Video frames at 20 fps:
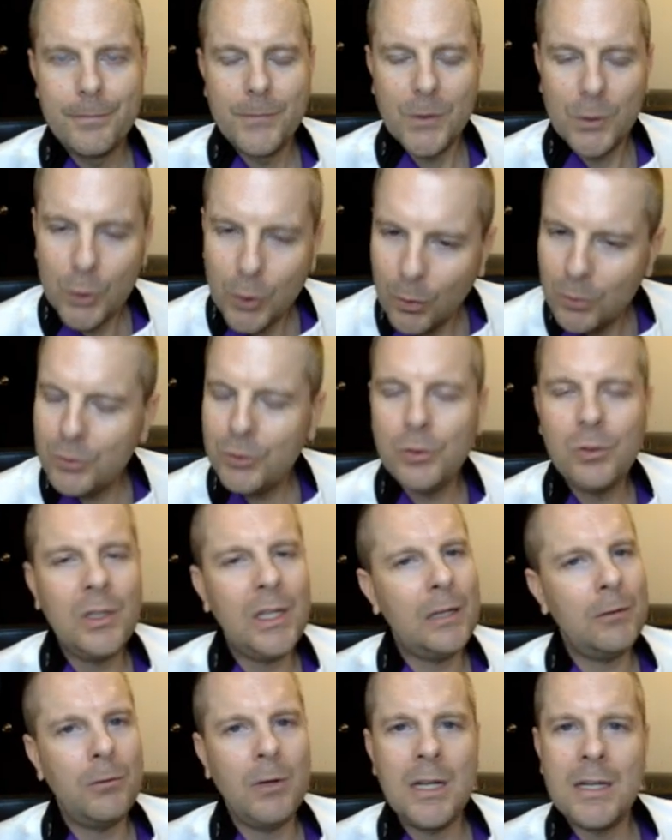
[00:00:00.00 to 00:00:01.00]
Go do
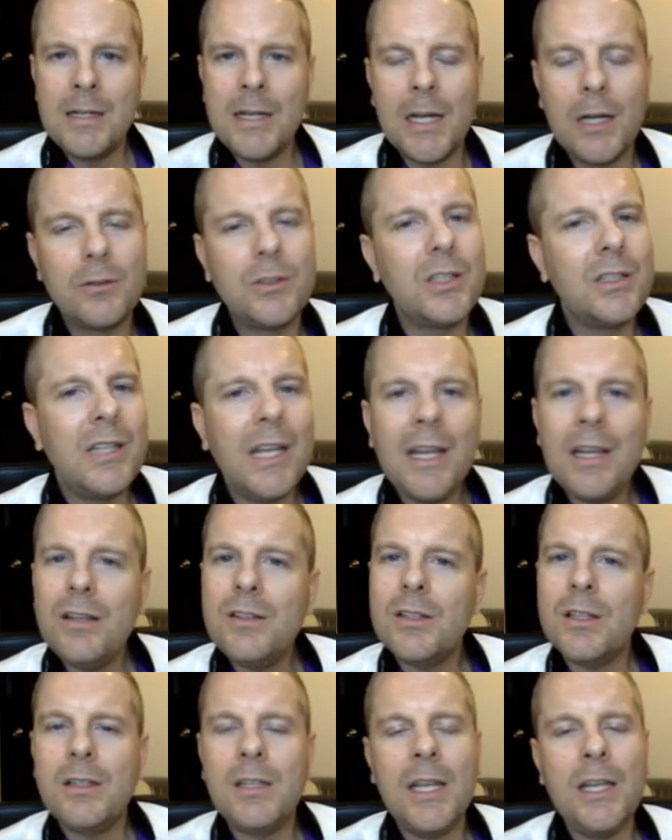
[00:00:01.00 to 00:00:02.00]
that right now. Today
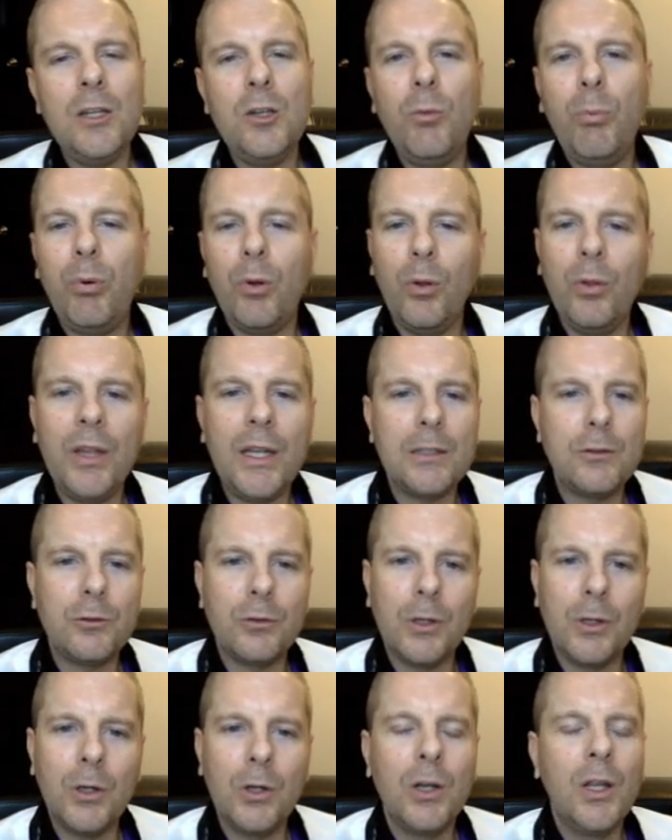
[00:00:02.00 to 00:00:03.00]
is the day you pull that
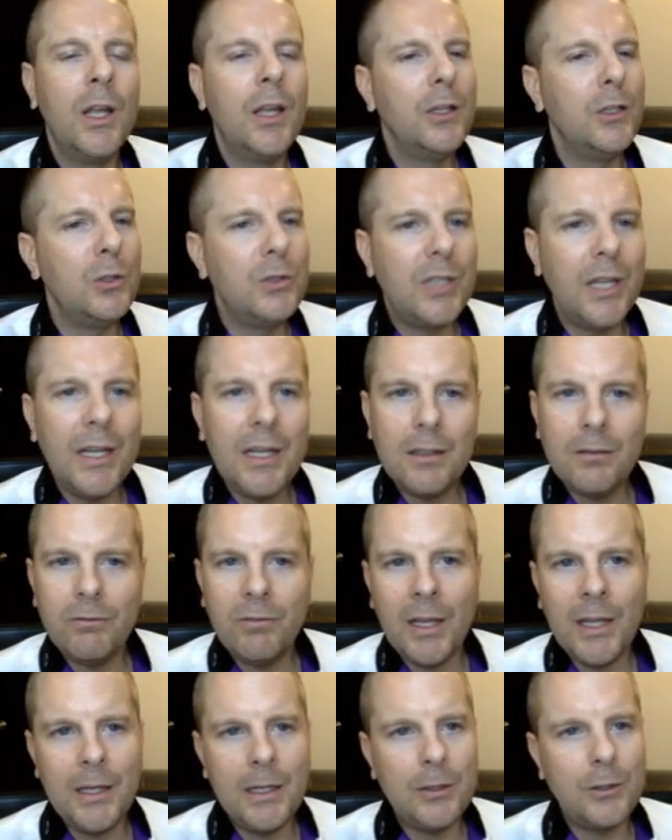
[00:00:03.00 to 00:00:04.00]
trigger, you take
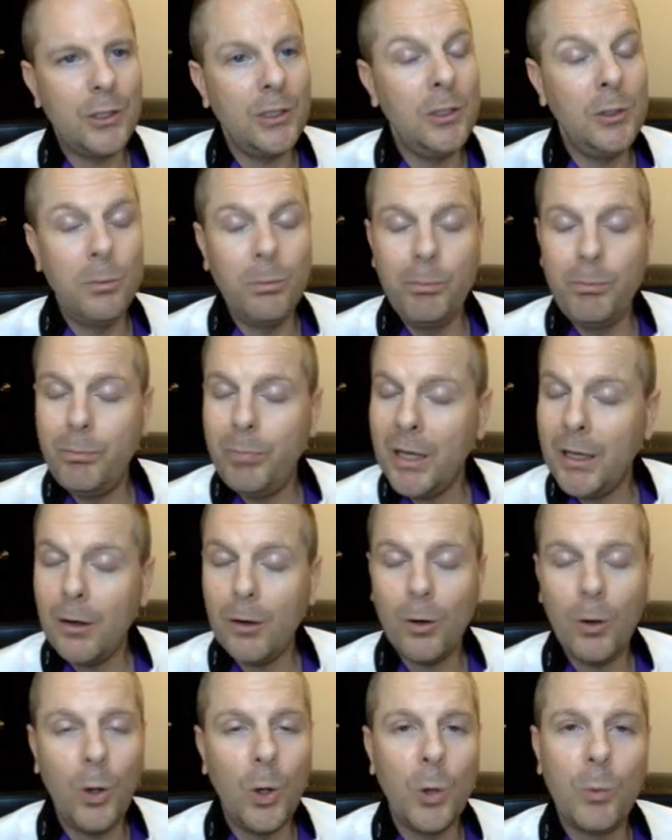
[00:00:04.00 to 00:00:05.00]
advantage, and you
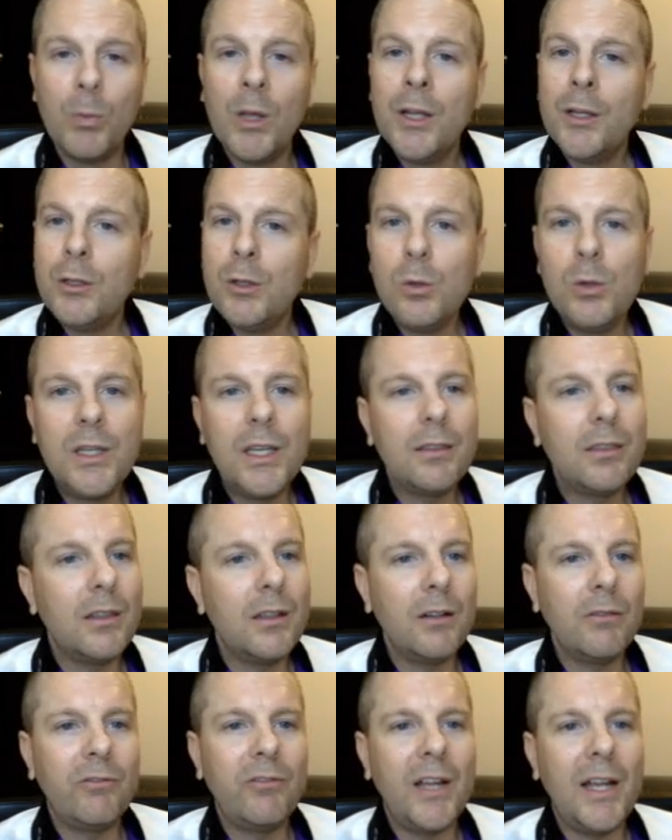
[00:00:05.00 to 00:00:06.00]
better hope you get
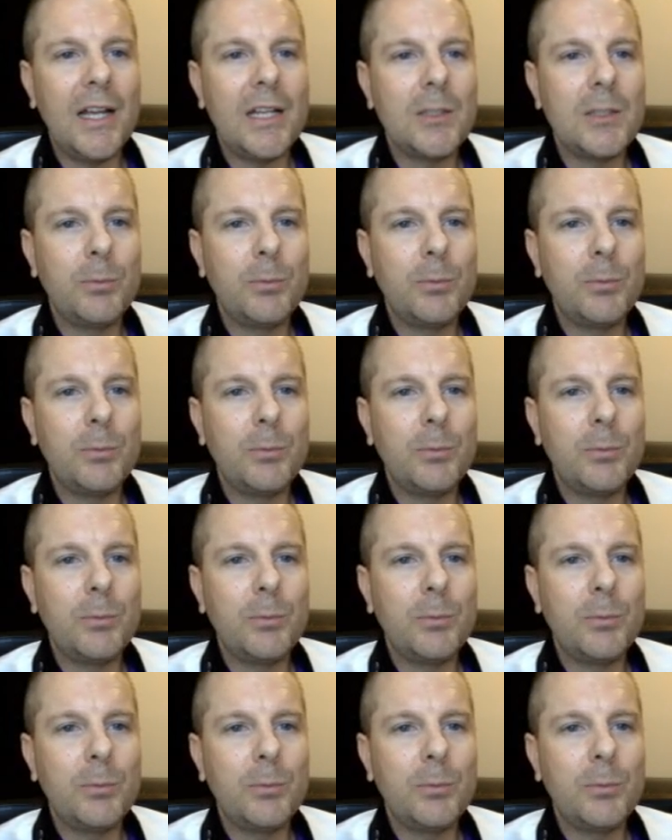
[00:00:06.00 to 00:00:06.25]
there fast